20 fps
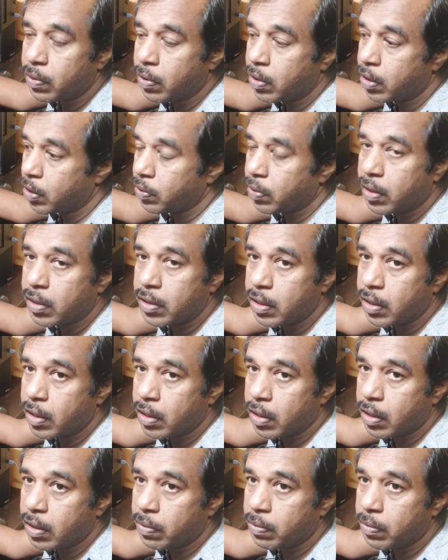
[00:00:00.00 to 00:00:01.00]
whatever they
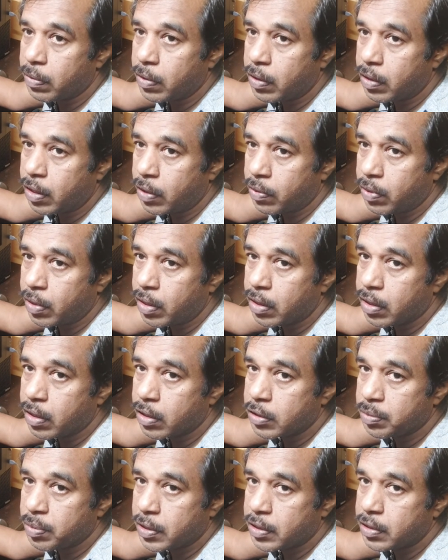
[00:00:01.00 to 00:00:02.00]
given in the
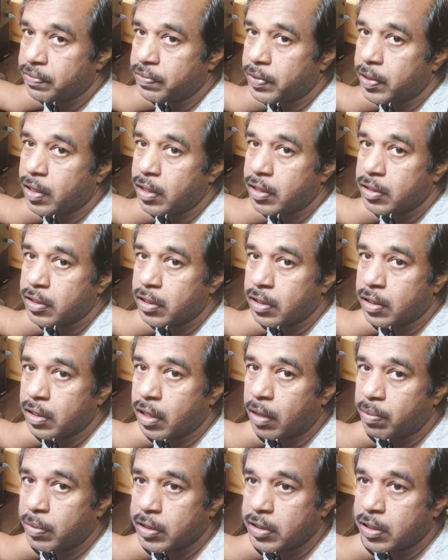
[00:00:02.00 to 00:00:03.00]
specification in the
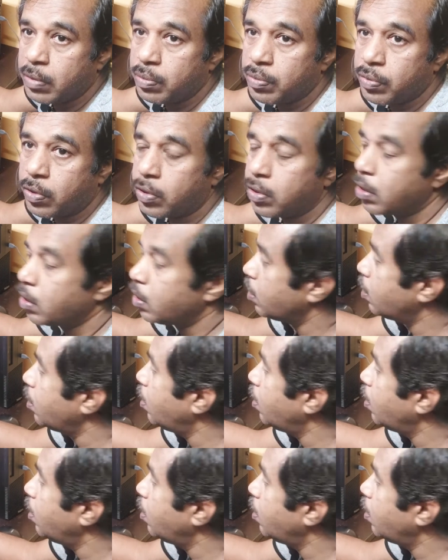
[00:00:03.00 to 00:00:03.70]
Amazon portal,